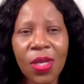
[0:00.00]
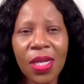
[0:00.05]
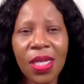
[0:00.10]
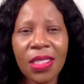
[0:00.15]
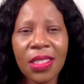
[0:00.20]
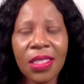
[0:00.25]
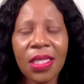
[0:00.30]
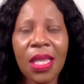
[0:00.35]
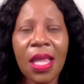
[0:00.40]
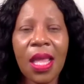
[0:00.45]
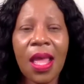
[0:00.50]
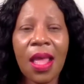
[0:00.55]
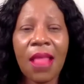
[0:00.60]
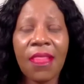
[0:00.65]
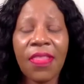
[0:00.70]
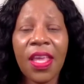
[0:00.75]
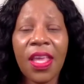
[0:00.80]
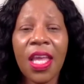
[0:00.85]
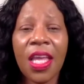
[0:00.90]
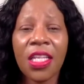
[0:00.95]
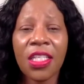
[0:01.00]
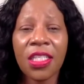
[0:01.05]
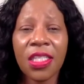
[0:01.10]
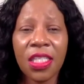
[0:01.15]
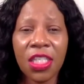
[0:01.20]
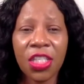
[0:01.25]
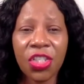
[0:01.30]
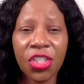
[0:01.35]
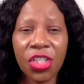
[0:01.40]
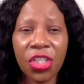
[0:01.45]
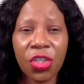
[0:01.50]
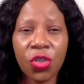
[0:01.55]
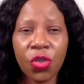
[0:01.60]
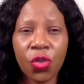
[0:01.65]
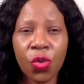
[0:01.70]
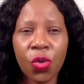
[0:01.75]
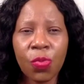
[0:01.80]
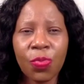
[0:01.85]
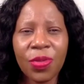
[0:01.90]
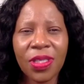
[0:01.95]
well as uh, I think her DG,
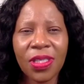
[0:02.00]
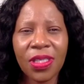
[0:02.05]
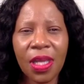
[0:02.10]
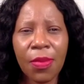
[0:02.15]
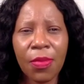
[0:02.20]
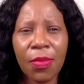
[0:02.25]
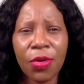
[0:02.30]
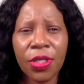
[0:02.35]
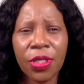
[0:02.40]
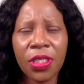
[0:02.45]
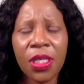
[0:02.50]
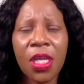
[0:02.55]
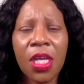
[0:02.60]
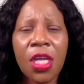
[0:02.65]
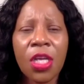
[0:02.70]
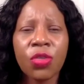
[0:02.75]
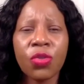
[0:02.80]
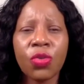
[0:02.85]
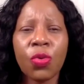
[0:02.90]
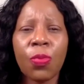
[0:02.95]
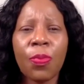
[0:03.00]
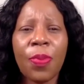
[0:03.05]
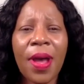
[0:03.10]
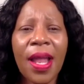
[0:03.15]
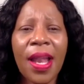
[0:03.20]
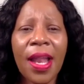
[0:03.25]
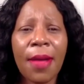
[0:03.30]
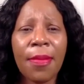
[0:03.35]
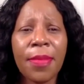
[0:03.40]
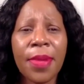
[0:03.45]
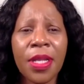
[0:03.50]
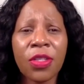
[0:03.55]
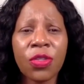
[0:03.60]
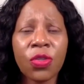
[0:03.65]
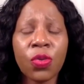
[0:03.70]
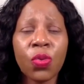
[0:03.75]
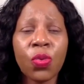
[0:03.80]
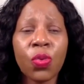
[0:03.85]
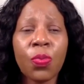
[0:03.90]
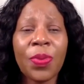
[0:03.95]
should be summoned to
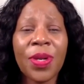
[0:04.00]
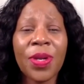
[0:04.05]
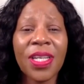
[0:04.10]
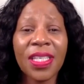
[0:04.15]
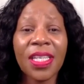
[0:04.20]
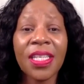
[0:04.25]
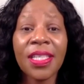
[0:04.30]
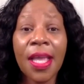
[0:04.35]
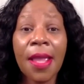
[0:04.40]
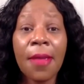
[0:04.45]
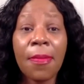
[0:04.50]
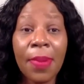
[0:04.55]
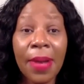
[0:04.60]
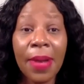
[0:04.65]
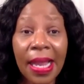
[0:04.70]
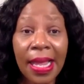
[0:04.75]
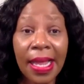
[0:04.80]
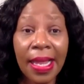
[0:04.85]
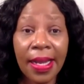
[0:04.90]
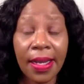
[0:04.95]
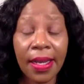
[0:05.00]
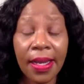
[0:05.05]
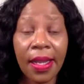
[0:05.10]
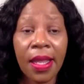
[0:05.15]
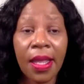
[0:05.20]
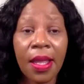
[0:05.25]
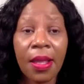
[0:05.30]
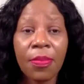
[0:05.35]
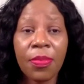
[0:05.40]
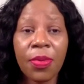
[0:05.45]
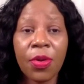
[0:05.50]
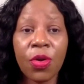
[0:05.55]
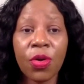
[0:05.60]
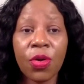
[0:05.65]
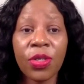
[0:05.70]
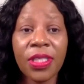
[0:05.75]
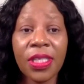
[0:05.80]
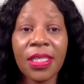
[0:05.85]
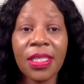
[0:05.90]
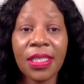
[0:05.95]
parliament to present a plan
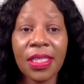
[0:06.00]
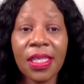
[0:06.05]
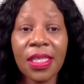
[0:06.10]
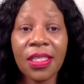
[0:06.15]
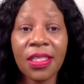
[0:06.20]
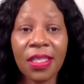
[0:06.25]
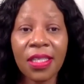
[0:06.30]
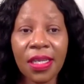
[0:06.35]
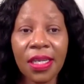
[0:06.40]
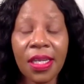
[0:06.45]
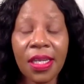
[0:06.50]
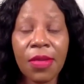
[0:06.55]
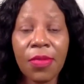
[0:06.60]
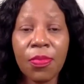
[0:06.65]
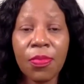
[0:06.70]
because it is really